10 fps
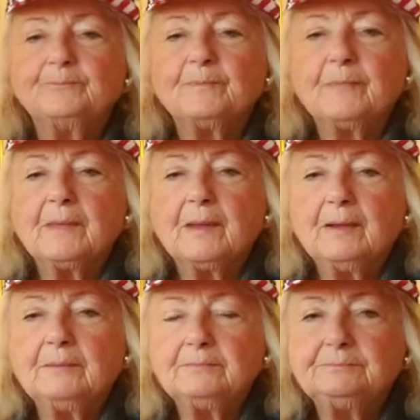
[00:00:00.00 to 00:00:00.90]

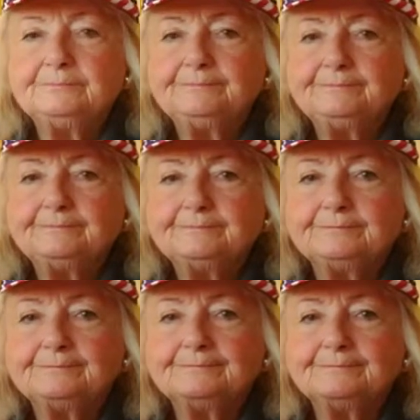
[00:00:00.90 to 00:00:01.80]

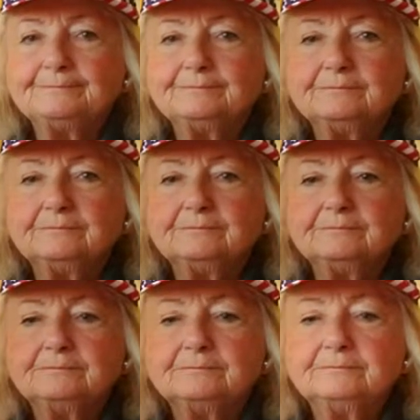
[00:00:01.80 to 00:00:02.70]

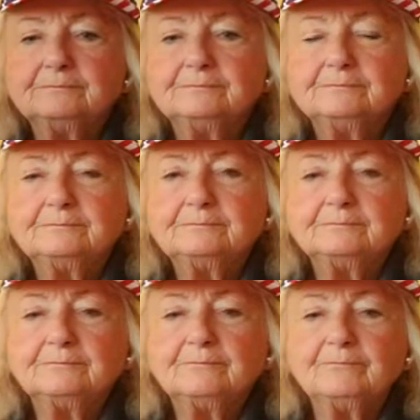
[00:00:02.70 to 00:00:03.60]

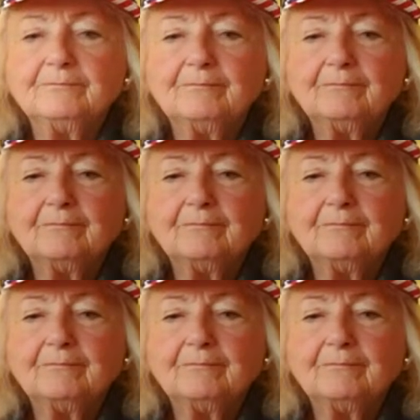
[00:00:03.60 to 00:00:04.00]
[no speech]